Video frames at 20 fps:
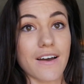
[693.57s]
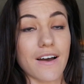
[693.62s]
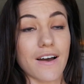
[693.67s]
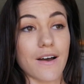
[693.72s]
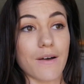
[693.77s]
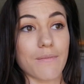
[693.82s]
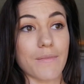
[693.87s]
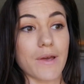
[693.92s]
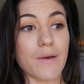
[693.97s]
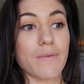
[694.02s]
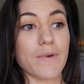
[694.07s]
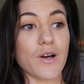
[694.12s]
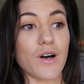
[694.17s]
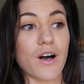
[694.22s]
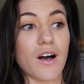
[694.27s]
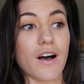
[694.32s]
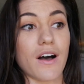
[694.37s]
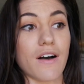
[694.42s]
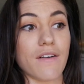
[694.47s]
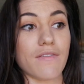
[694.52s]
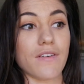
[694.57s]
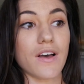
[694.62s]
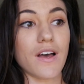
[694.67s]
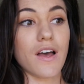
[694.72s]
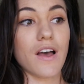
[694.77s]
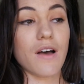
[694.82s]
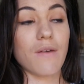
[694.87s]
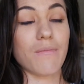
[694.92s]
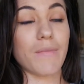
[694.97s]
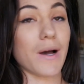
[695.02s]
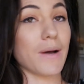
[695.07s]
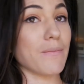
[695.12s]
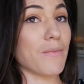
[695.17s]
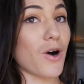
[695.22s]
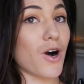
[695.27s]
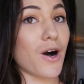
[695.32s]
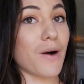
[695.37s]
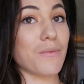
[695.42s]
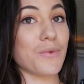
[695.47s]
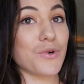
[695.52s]
Um, maybe I'll have my
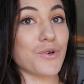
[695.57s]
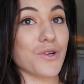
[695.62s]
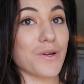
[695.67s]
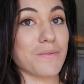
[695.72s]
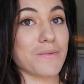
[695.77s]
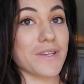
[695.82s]
mom hold